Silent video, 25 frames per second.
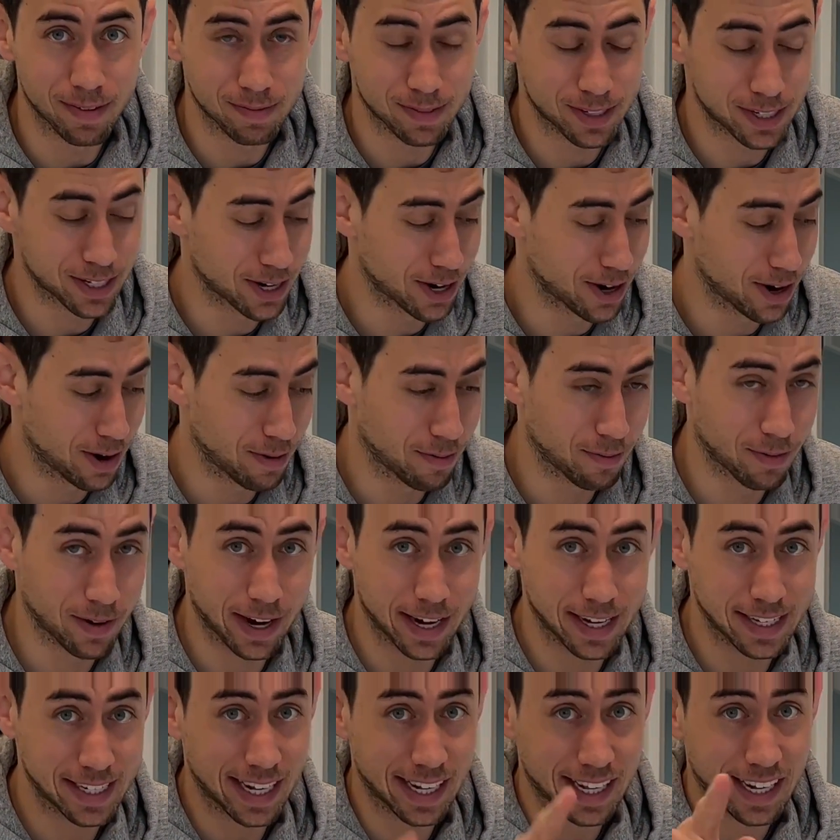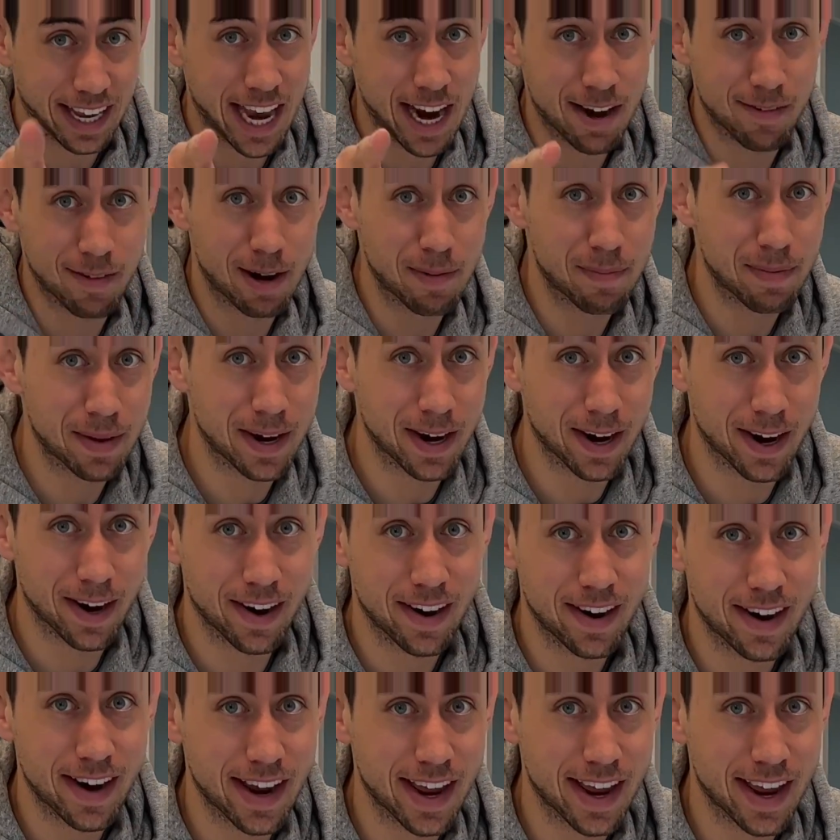so we're gonna set the camera up here,